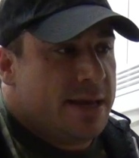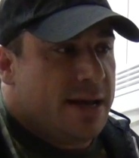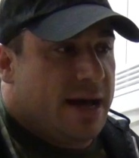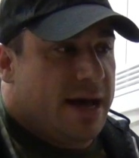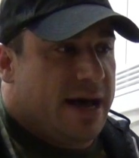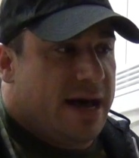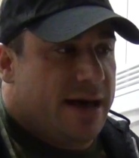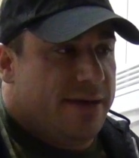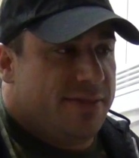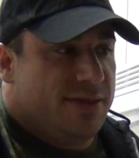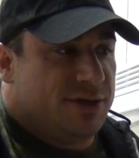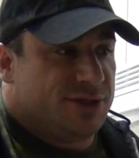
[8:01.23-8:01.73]

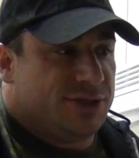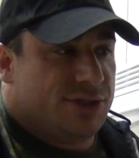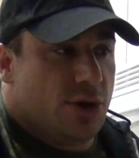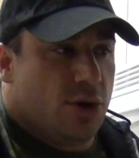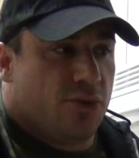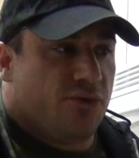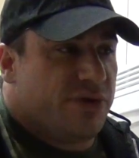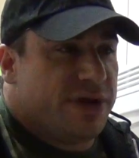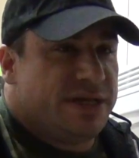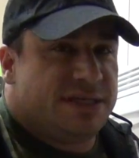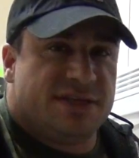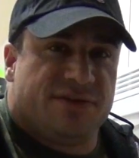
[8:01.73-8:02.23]
There's
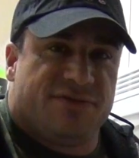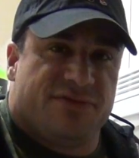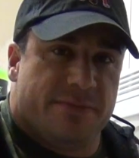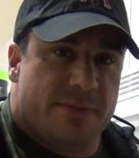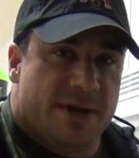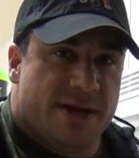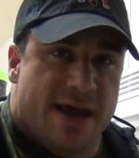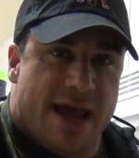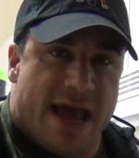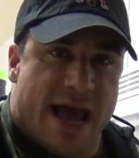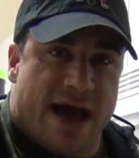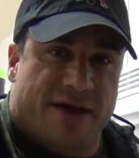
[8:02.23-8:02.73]
no reason for
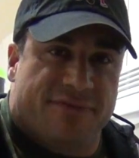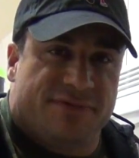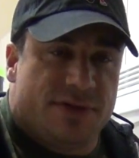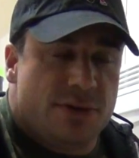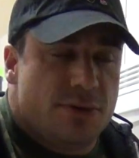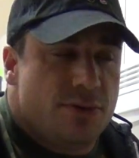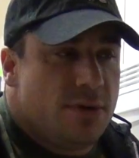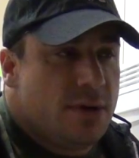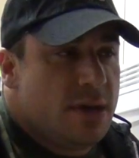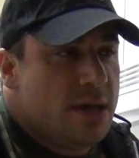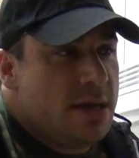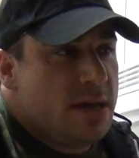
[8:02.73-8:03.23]
me to have to.
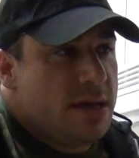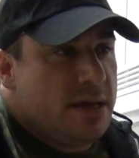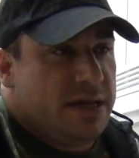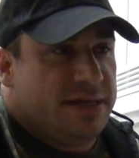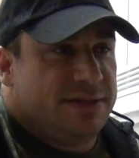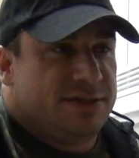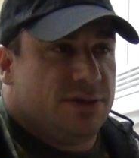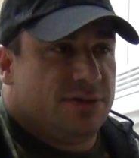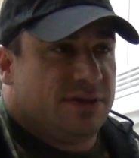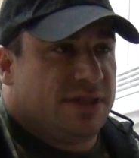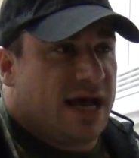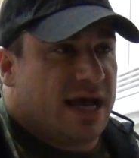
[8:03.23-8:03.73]

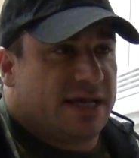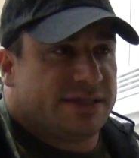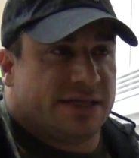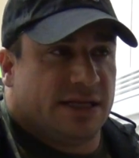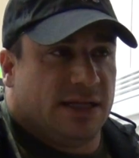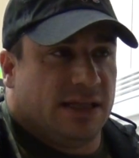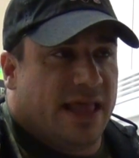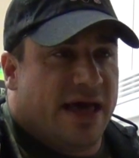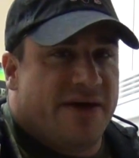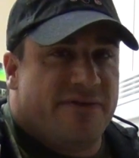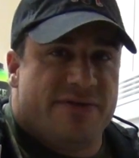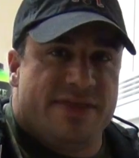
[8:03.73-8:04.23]
In
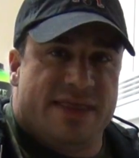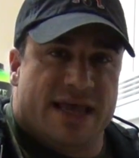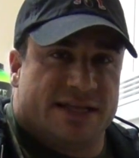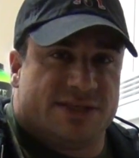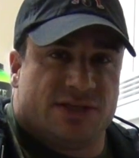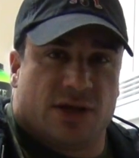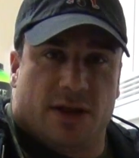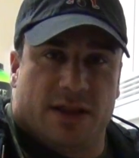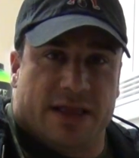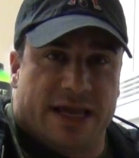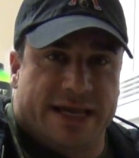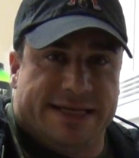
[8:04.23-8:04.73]
2011,
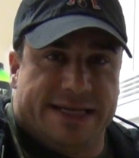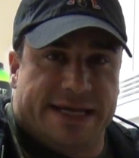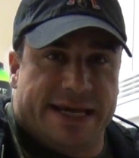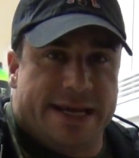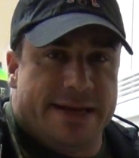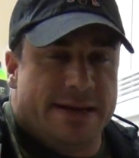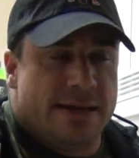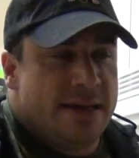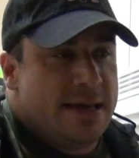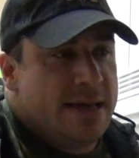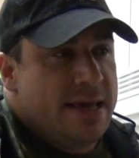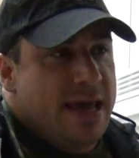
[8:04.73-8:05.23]
that's all I
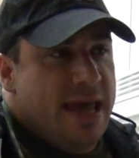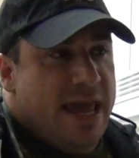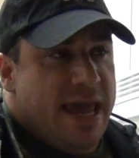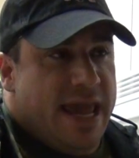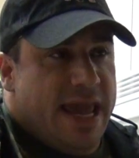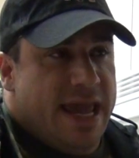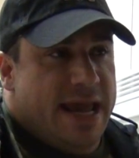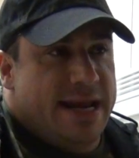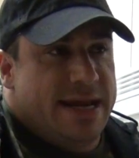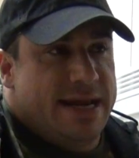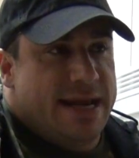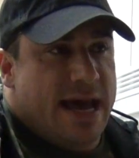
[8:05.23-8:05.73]
did,
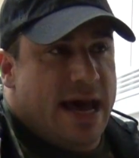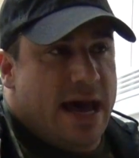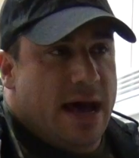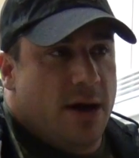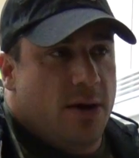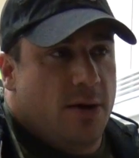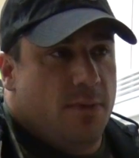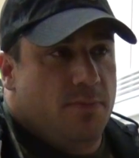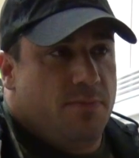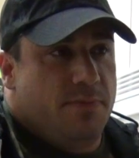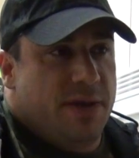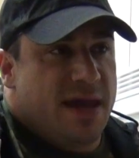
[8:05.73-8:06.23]

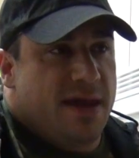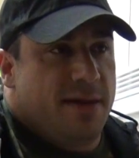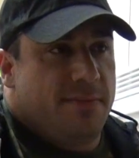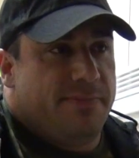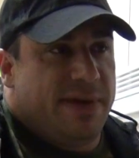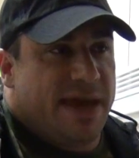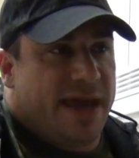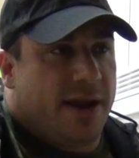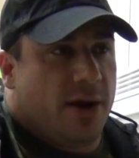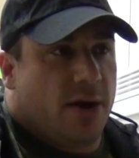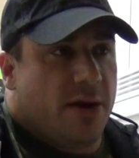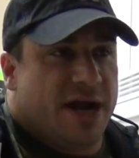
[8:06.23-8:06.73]
and being
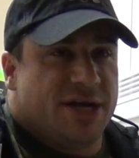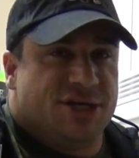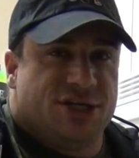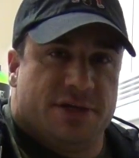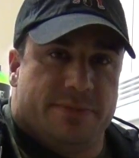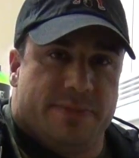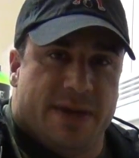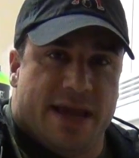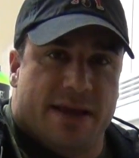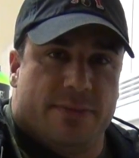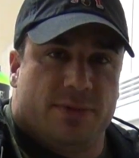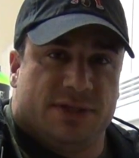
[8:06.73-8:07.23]
bigger, I
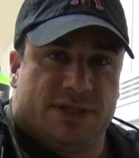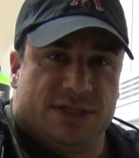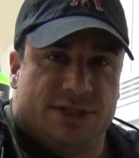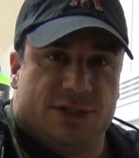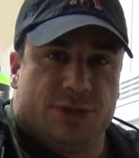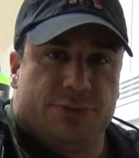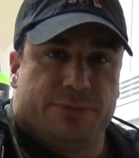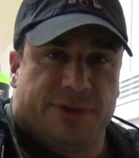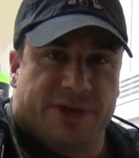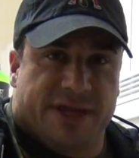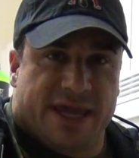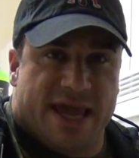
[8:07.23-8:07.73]
should be able to
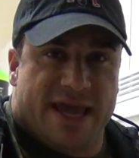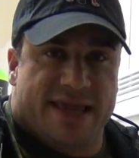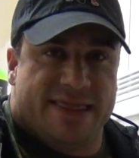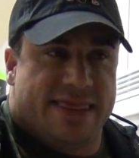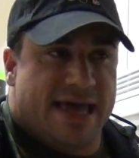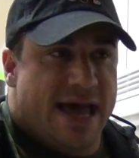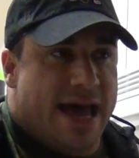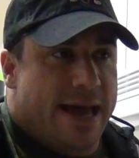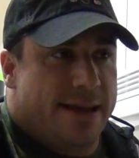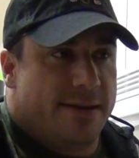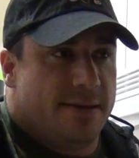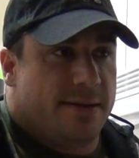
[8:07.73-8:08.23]
duplicate
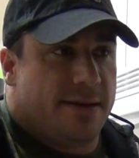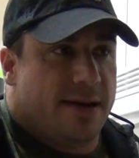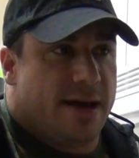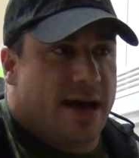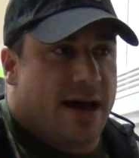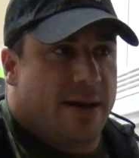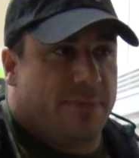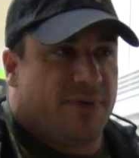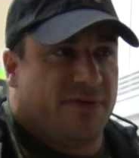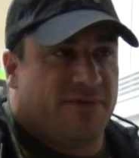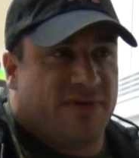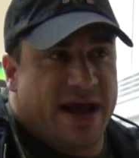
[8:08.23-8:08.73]
that,
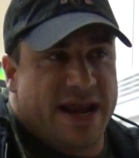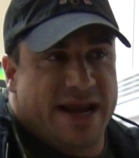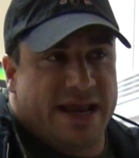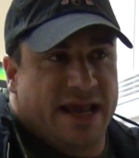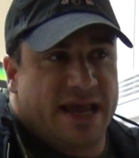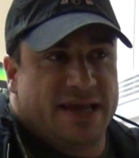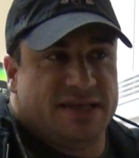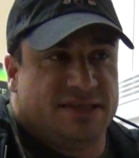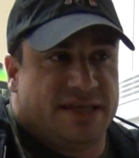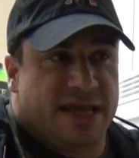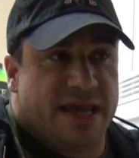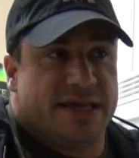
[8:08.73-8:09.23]

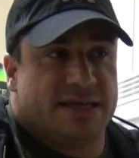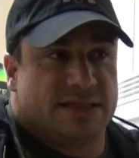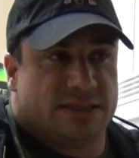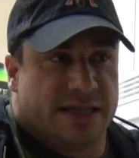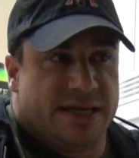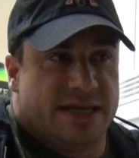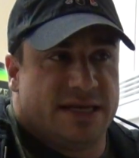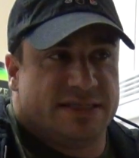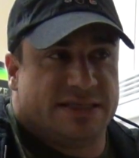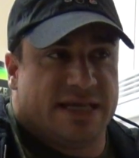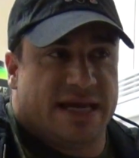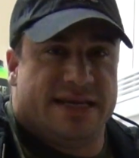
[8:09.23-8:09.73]
providing I stay as
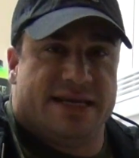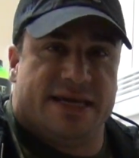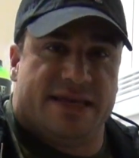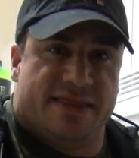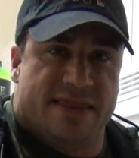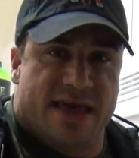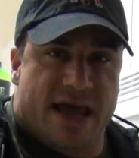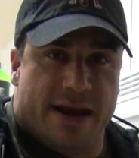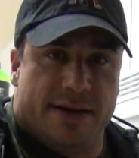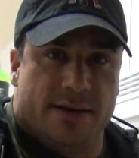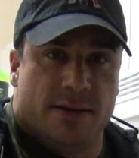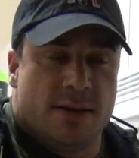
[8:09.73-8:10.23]
lean as I did
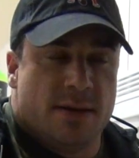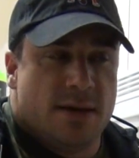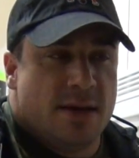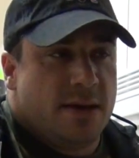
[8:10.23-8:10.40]
then.